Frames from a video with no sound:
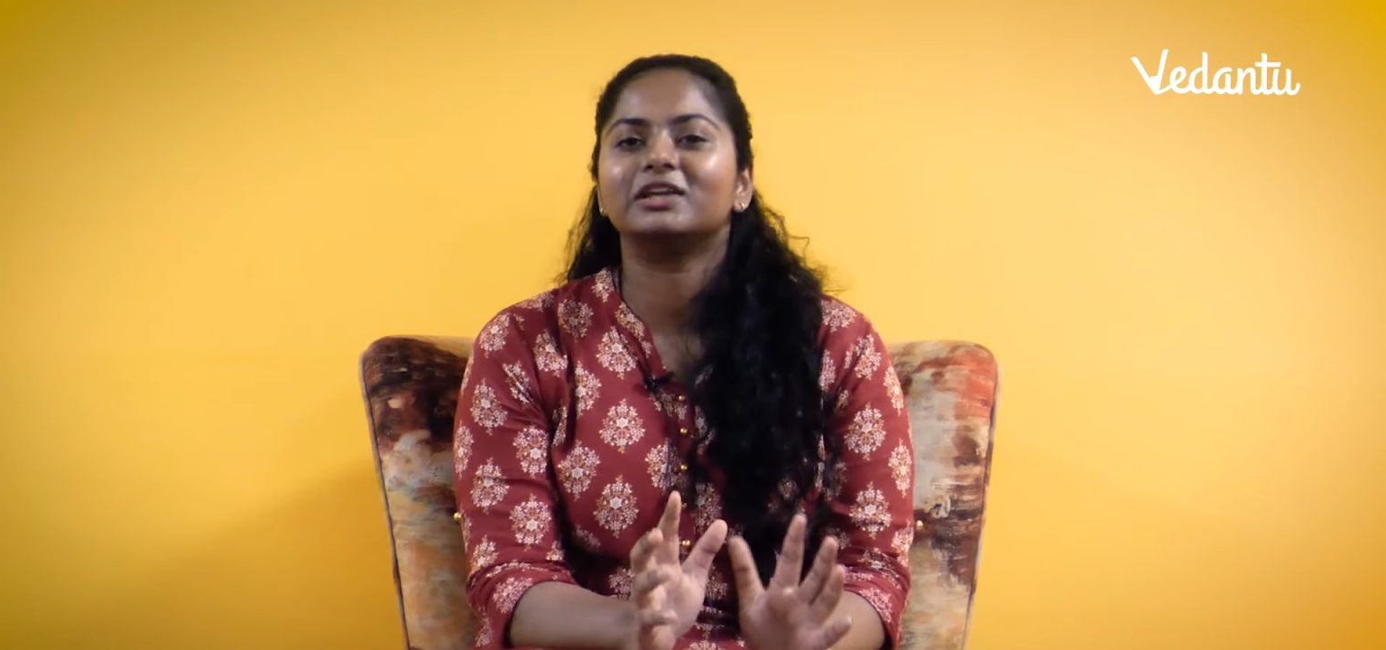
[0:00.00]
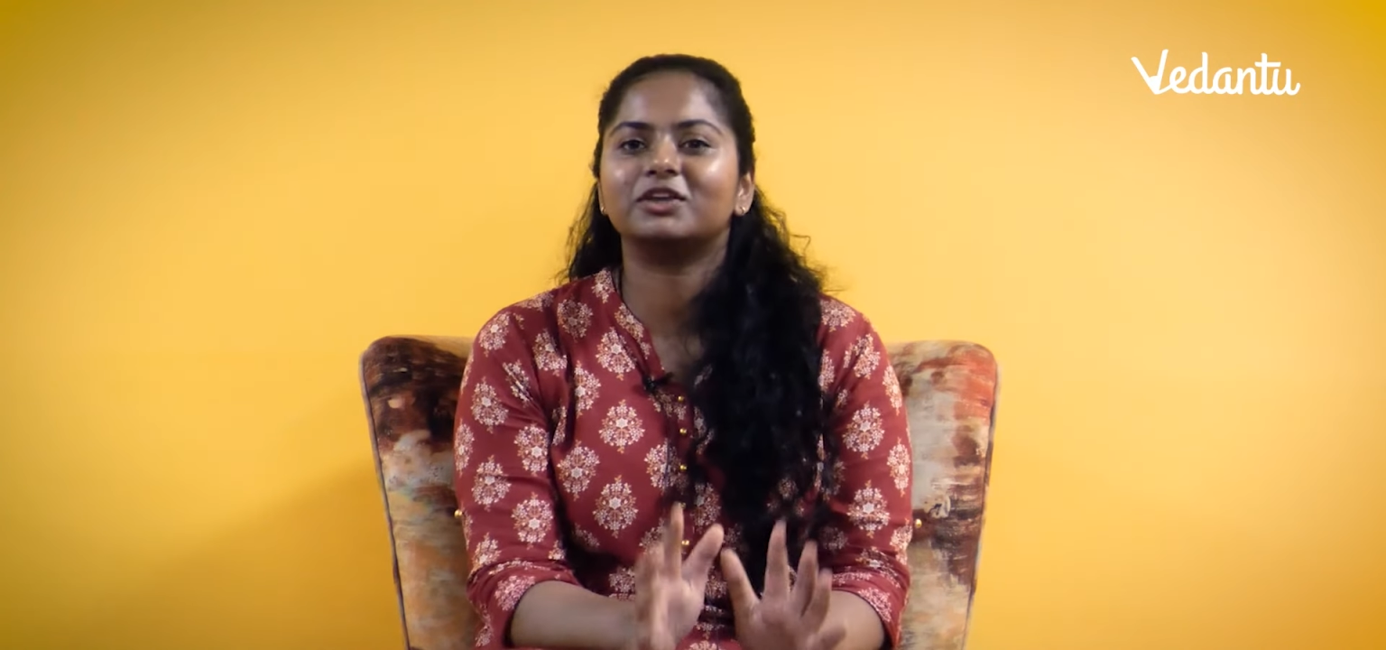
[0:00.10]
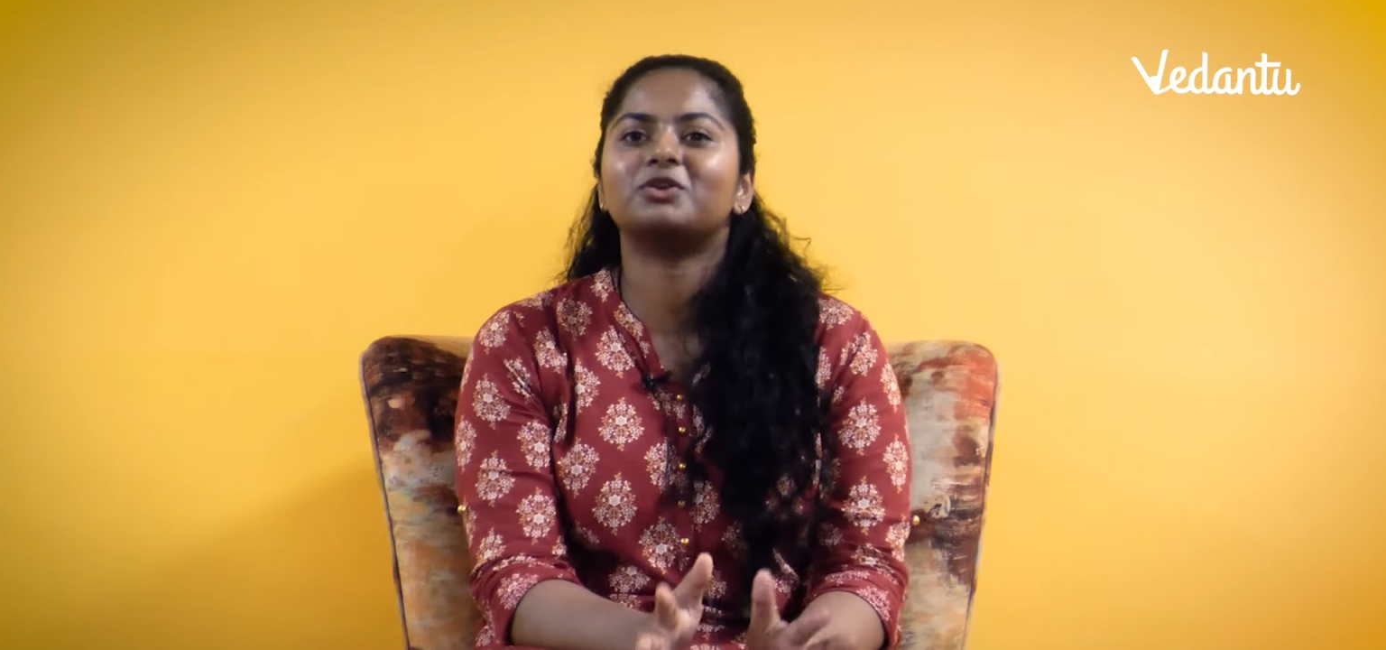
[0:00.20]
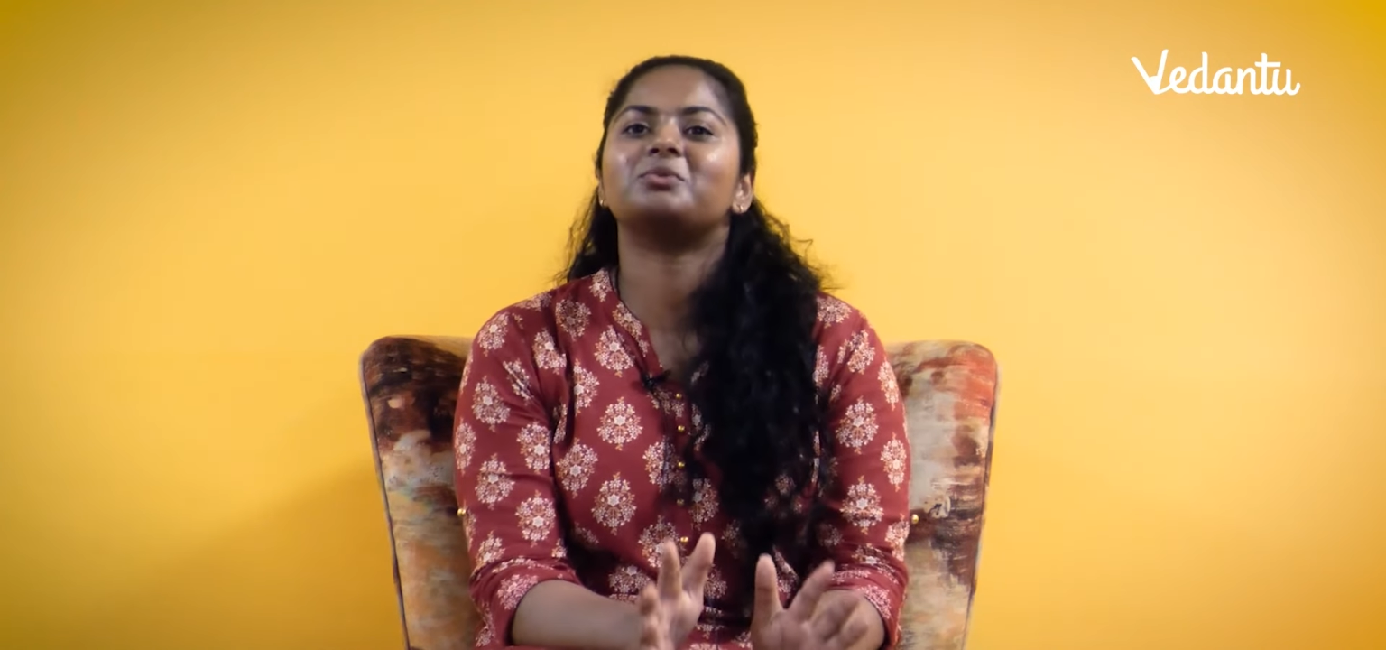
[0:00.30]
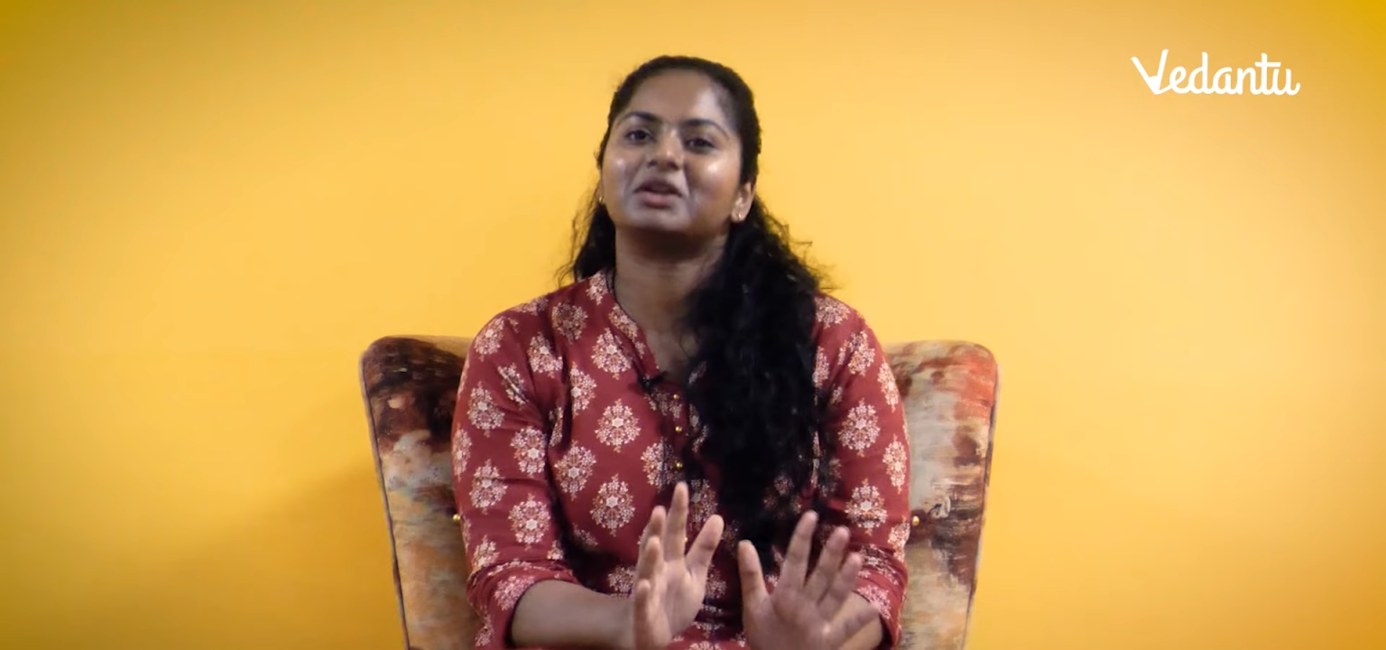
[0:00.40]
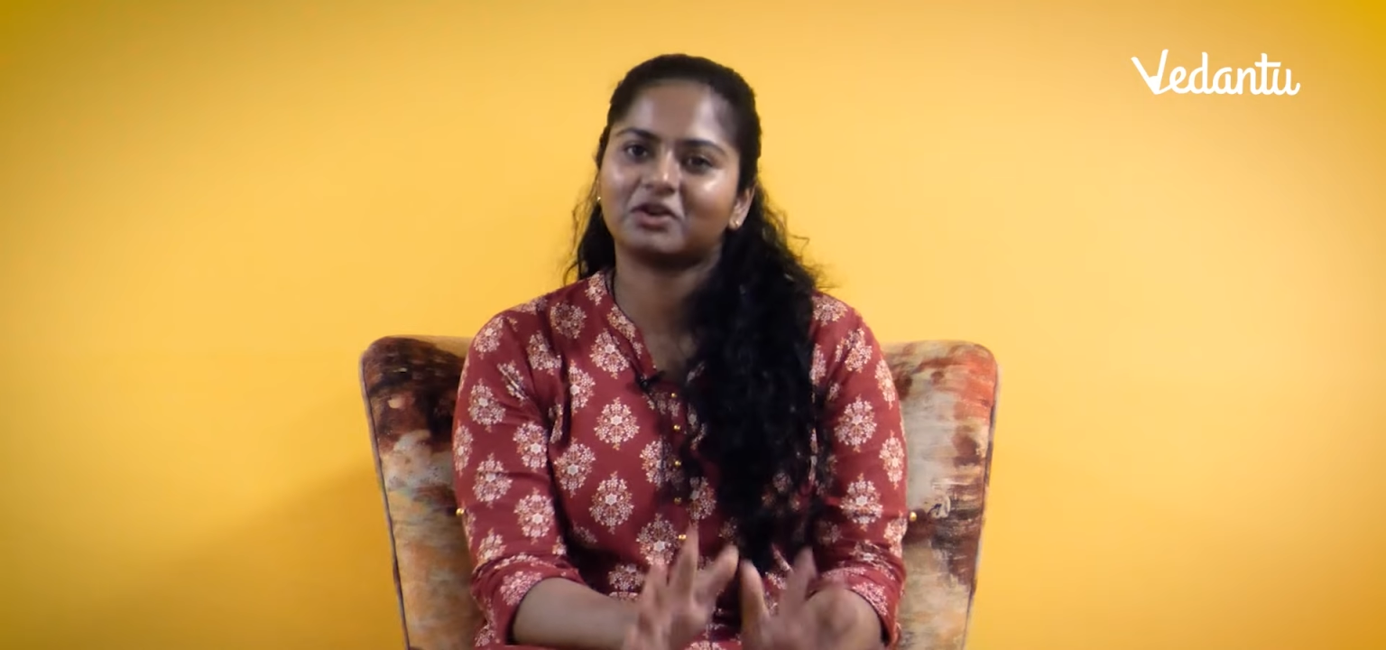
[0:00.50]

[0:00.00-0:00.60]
you know, my